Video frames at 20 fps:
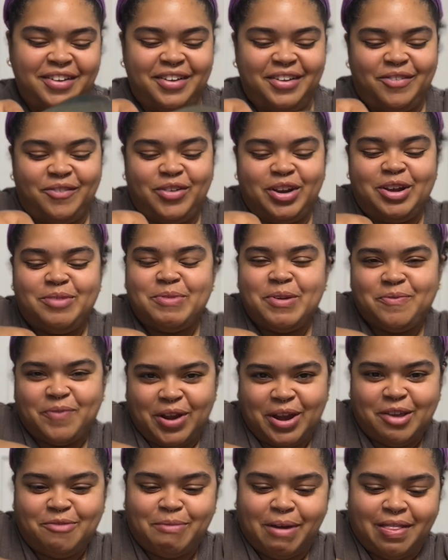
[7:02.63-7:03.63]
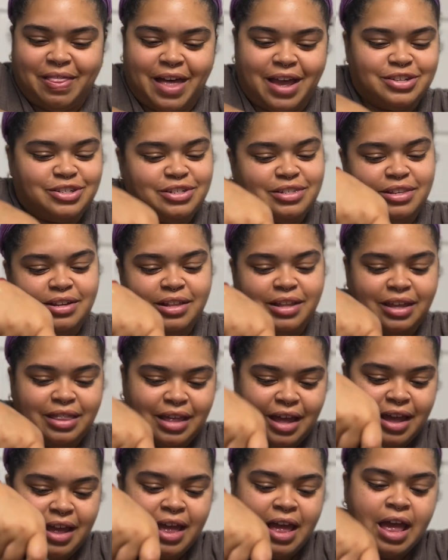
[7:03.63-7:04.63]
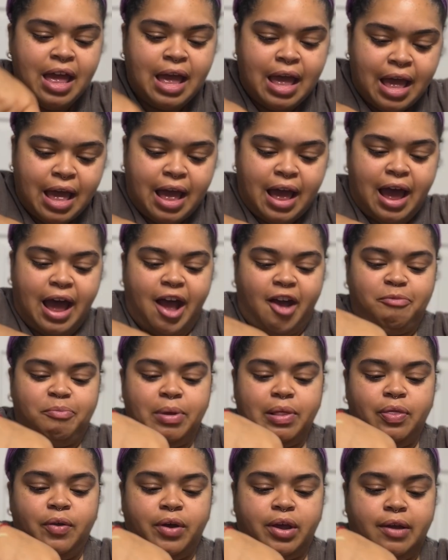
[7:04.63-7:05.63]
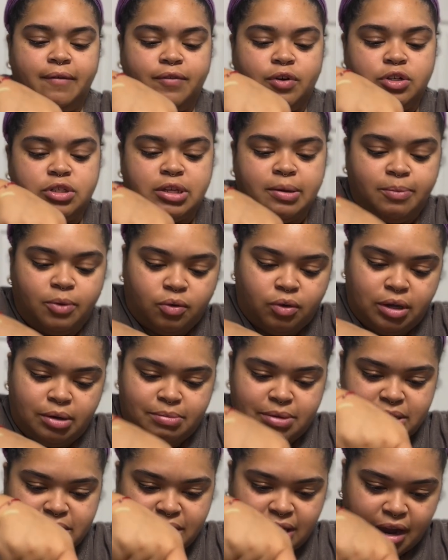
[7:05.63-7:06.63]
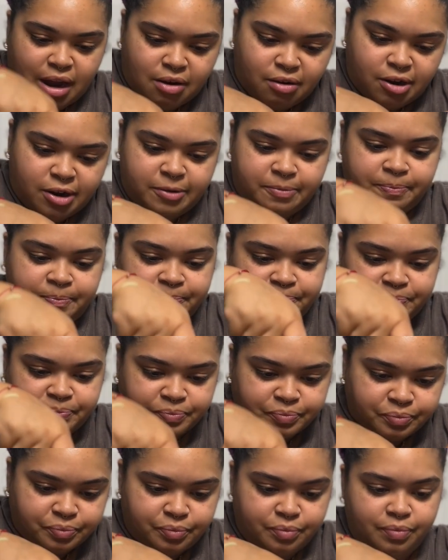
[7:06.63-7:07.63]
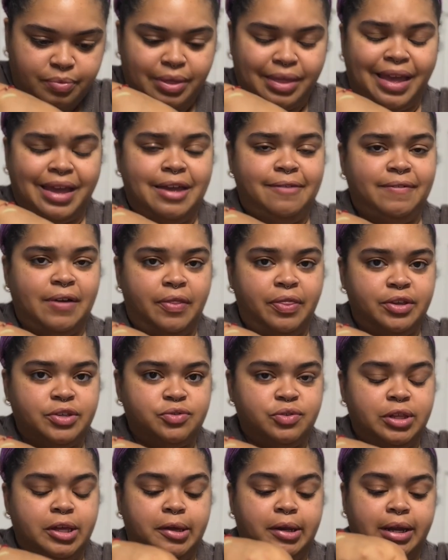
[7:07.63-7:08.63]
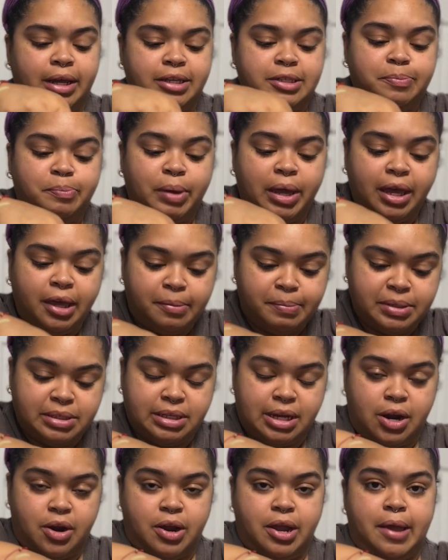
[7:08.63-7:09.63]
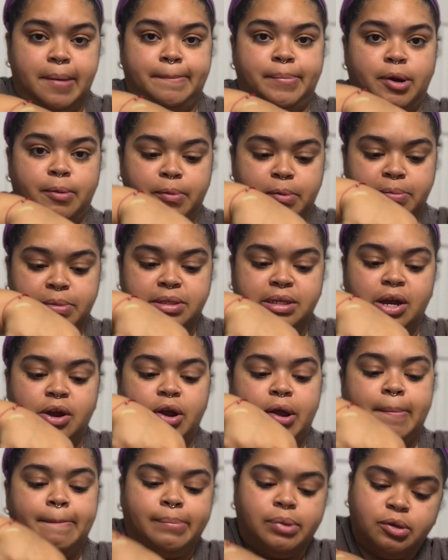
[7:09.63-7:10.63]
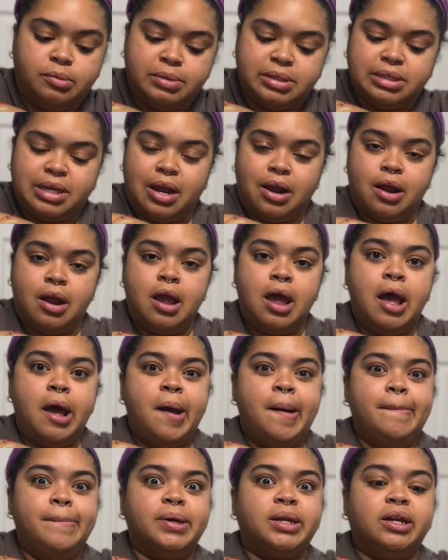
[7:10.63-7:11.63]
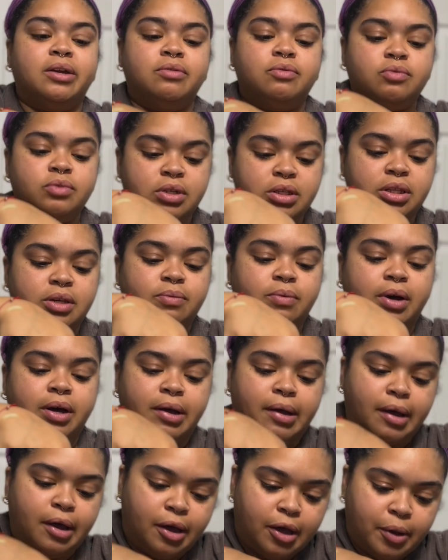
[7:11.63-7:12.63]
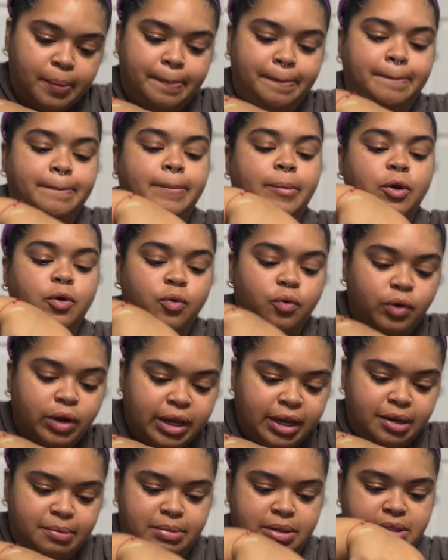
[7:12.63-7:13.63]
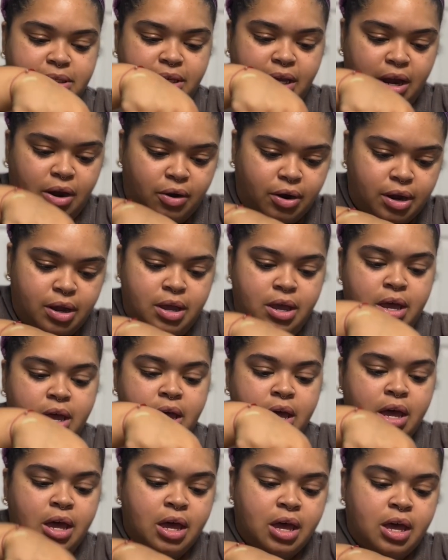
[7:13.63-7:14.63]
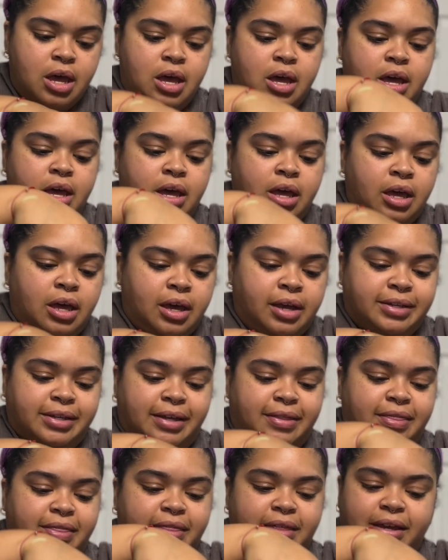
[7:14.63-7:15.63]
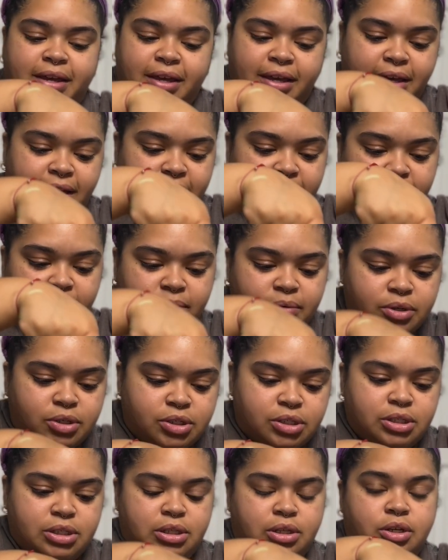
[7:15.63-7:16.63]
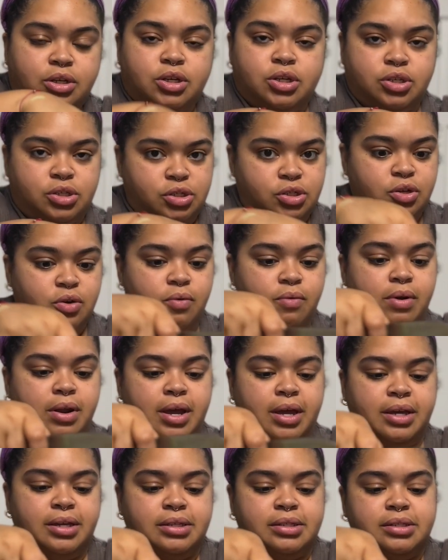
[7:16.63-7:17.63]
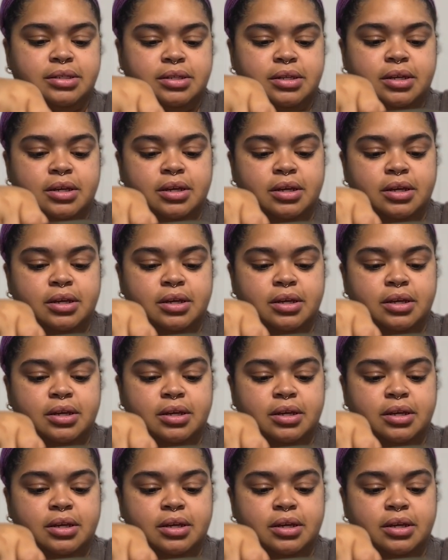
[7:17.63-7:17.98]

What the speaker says: Wouldn't it be funny if my lashes look like that? I've been looking for some green mascara. I found this really nice pink mascara and purple mascara and blue mascara, but I really want a green mascara because I think it would just look so nice.